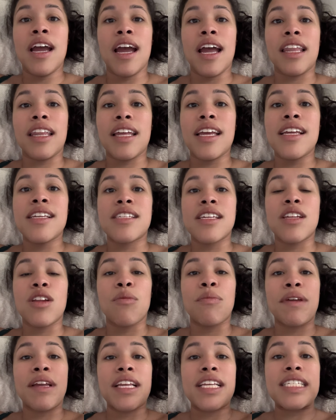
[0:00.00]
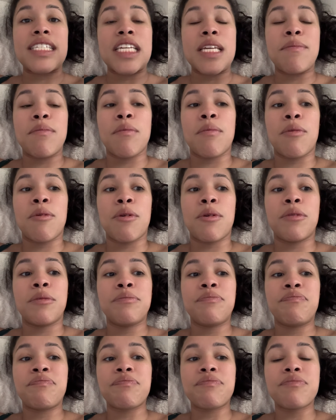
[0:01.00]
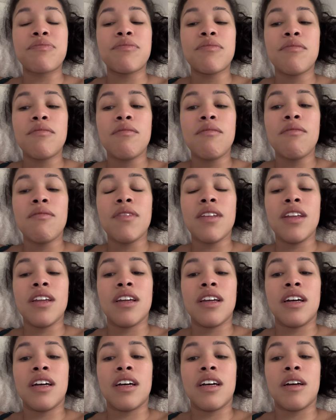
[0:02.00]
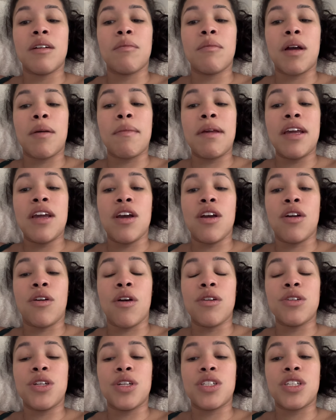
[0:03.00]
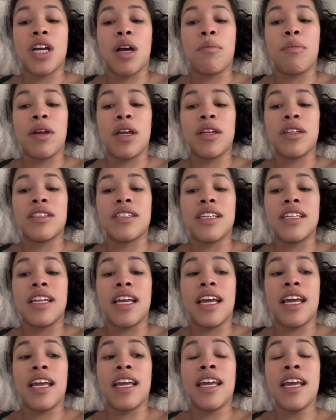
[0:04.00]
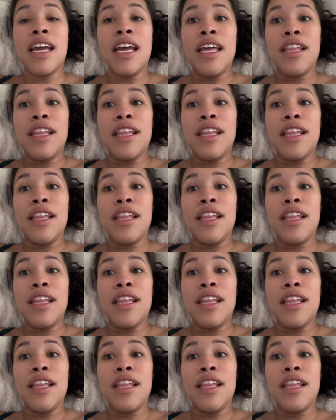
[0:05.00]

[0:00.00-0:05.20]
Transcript: At least it'll be sleepable. Um, I may go grocery shopping today.